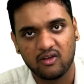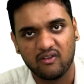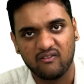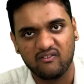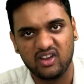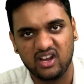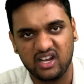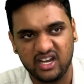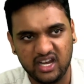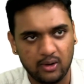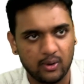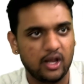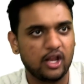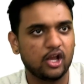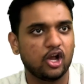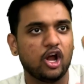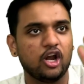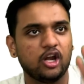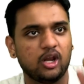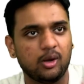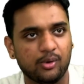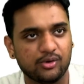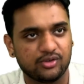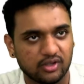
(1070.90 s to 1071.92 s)
We need only
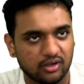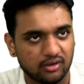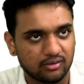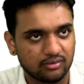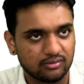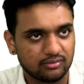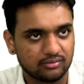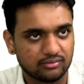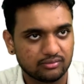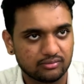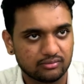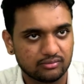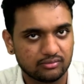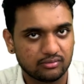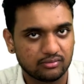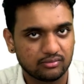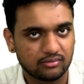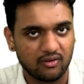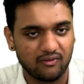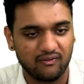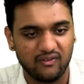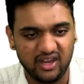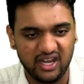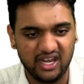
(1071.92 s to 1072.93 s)
contribution.
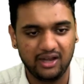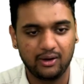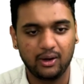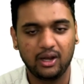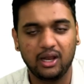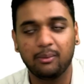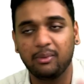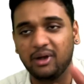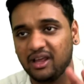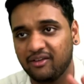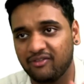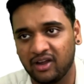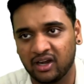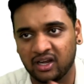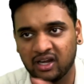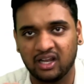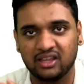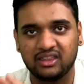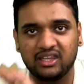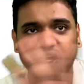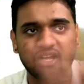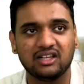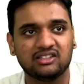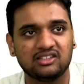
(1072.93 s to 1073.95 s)
We need only limiting factor,
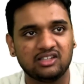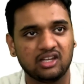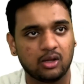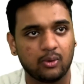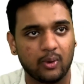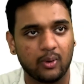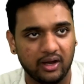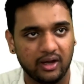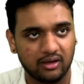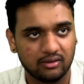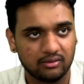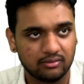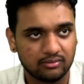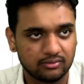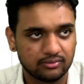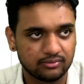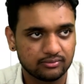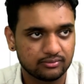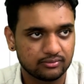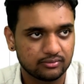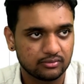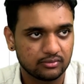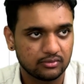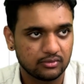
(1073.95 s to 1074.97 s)
nothing else is required.
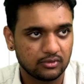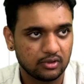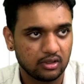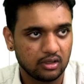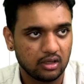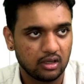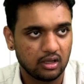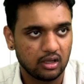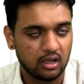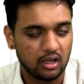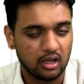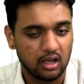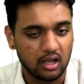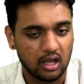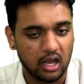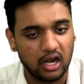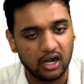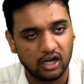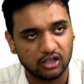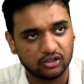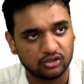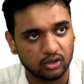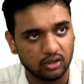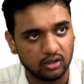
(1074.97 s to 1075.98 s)

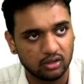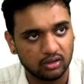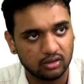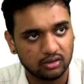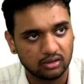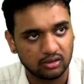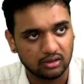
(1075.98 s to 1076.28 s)
Understood?